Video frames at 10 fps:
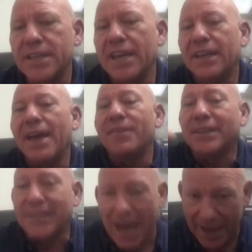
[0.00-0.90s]
in
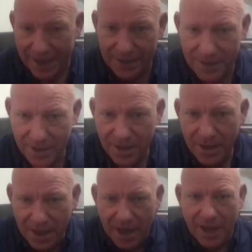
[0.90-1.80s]
Levantine
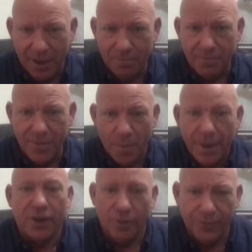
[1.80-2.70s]

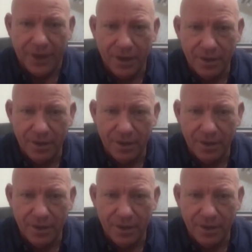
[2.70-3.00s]
epigraphy?